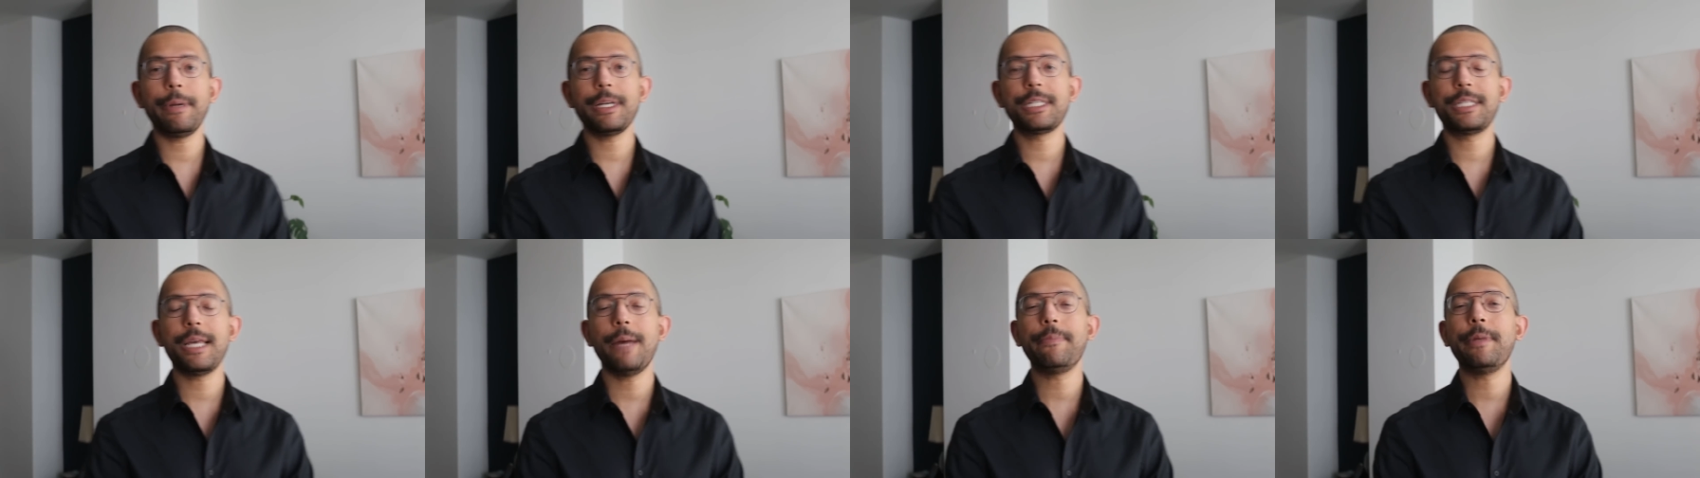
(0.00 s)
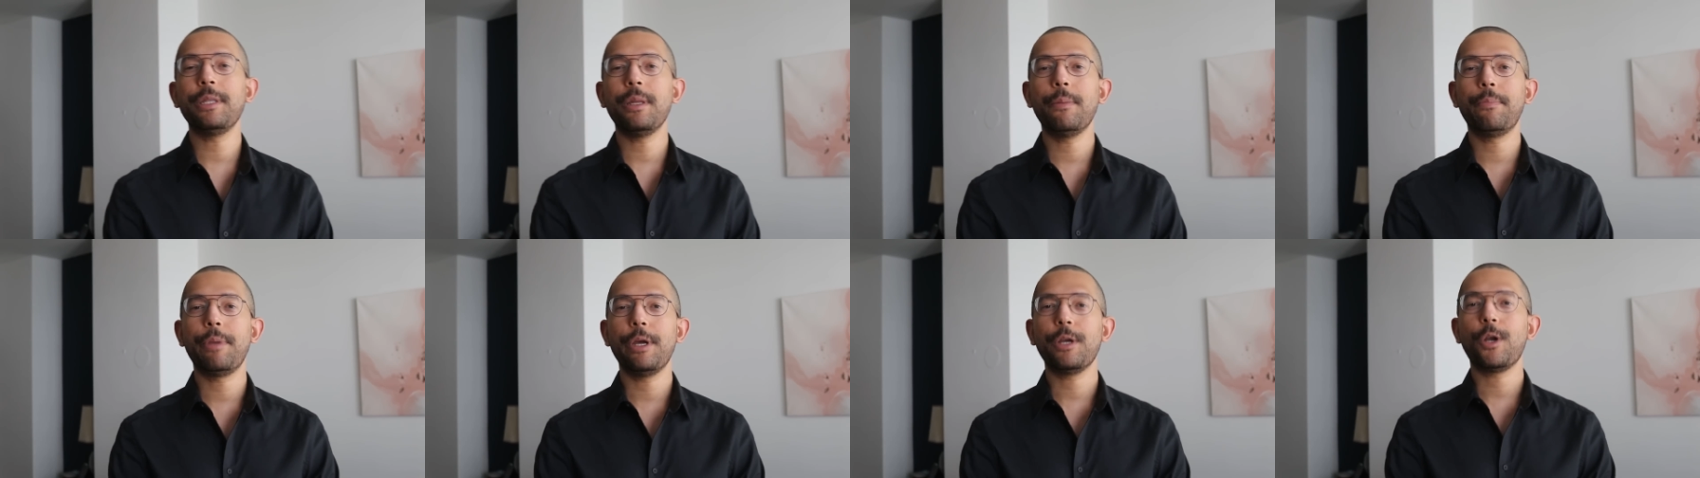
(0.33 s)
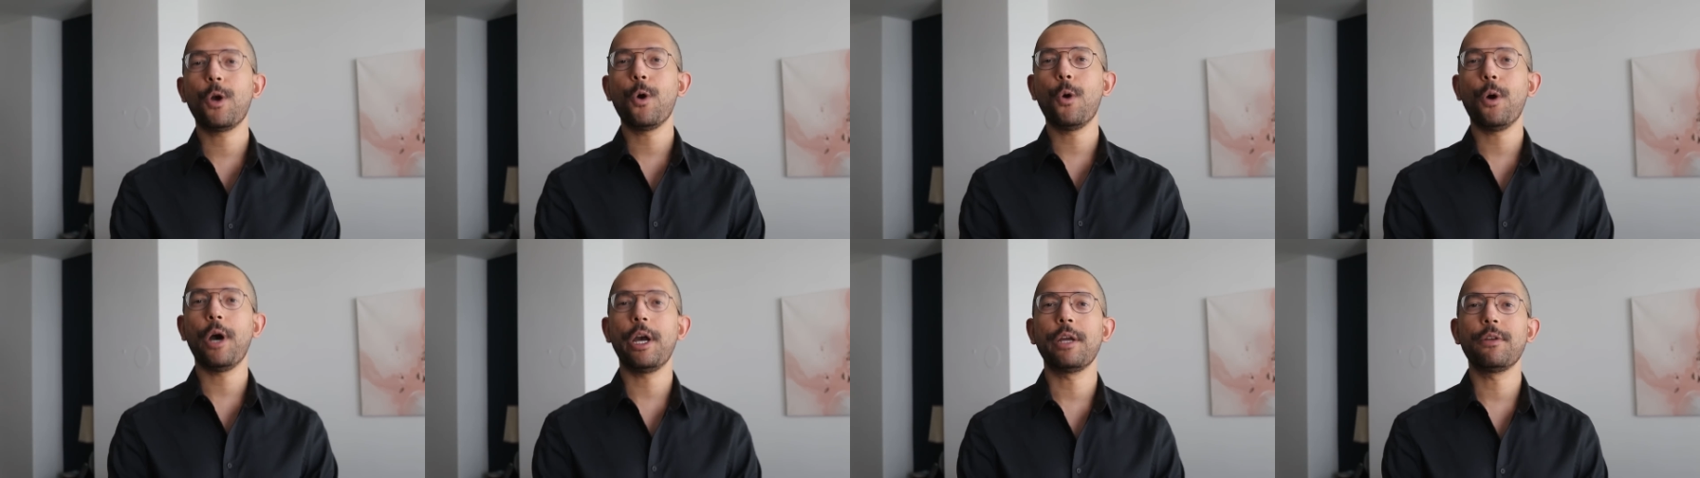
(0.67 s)
accepting the
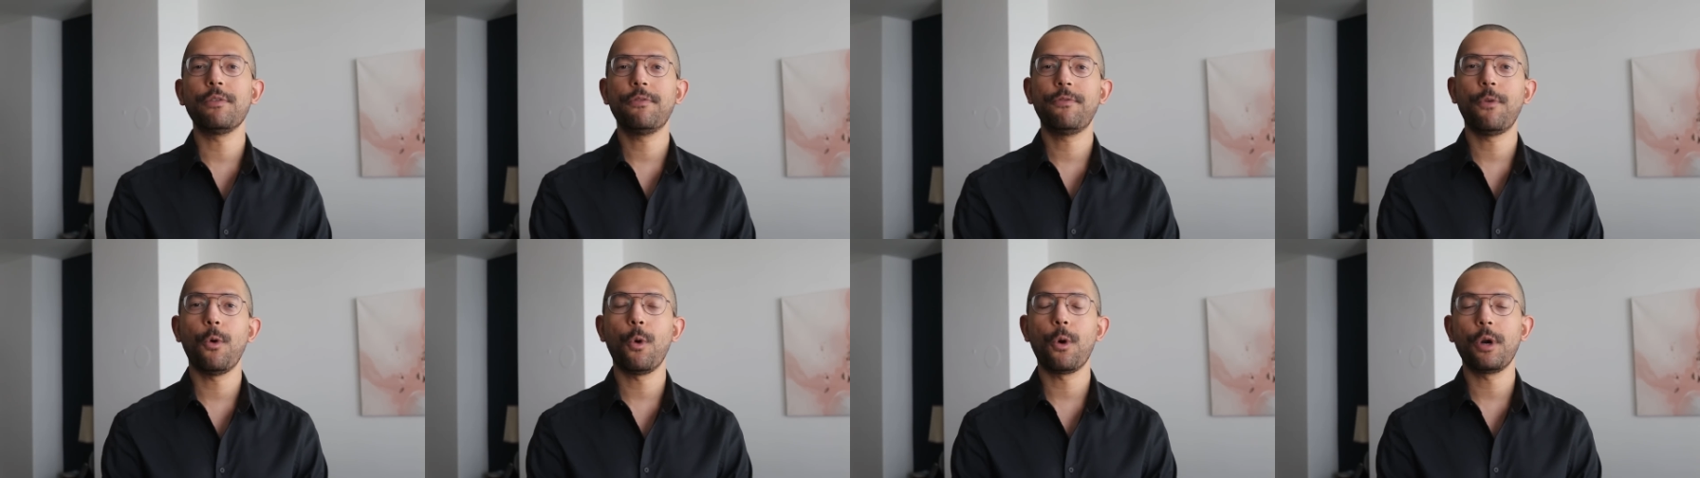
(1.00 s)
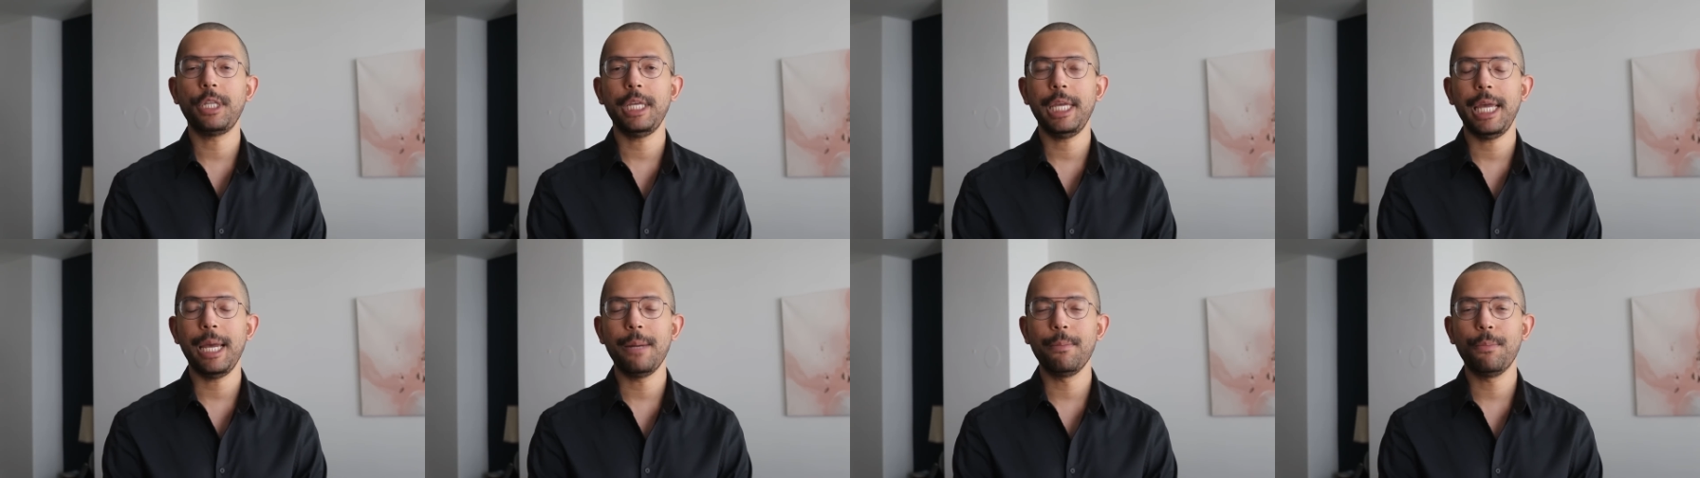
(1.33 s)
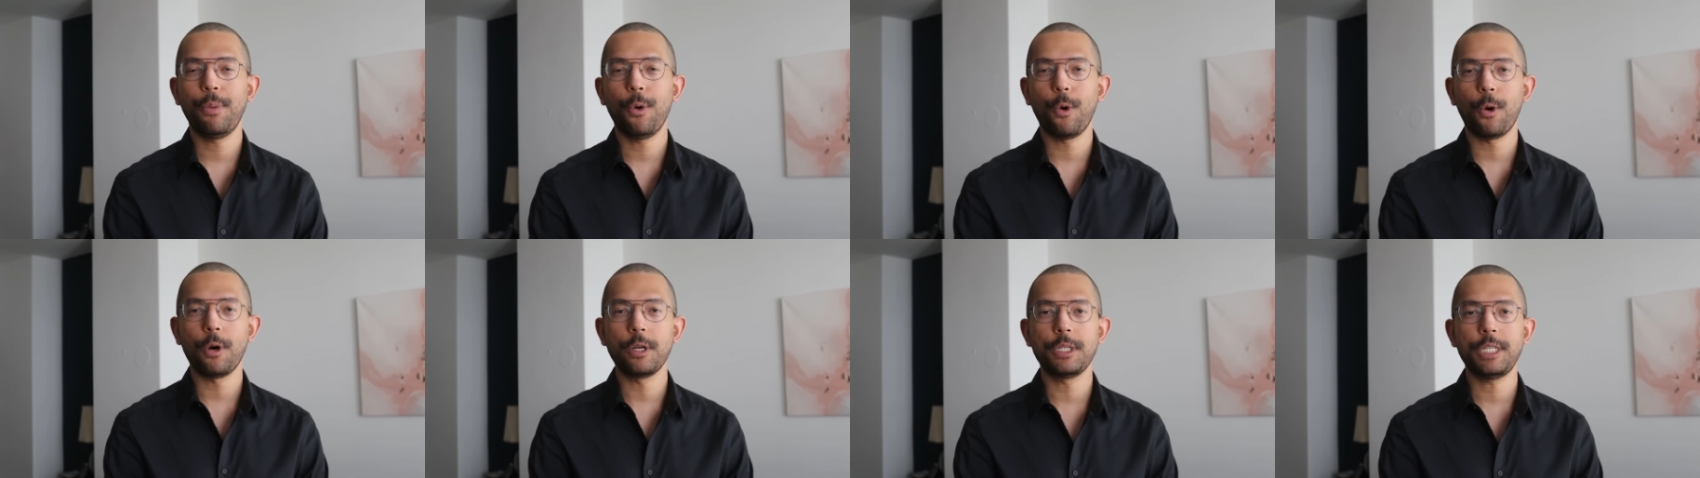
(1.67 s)
Bitcoin for the
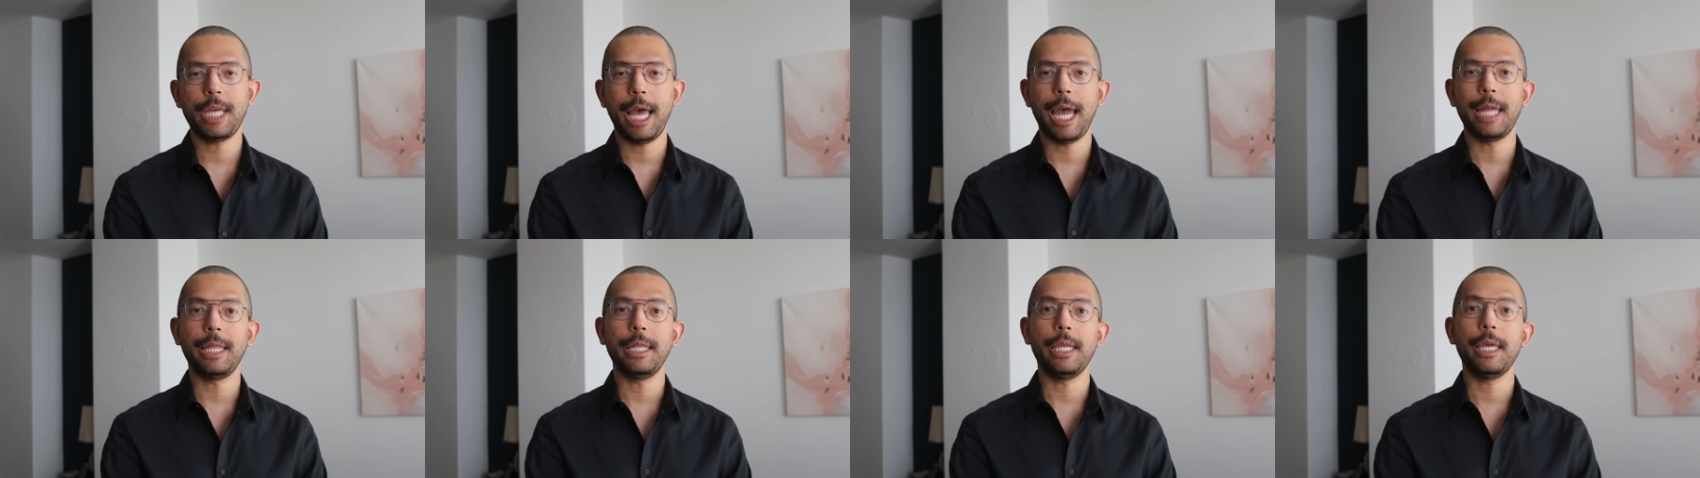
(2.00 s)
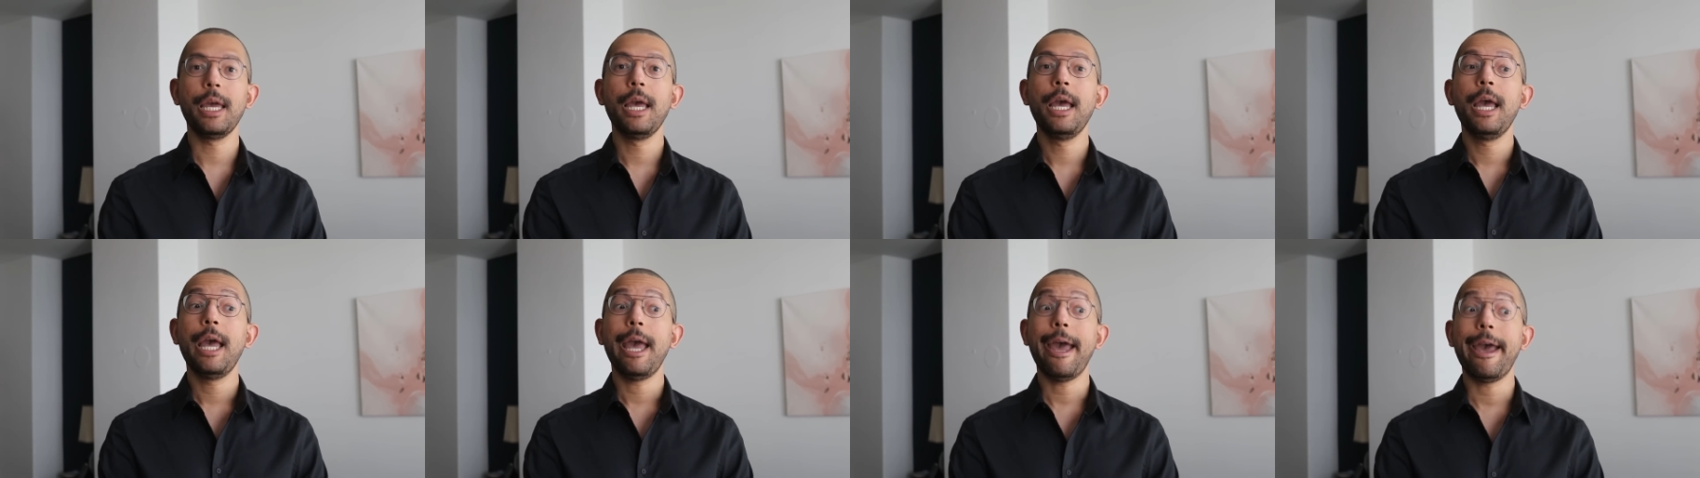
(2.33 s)
imports and the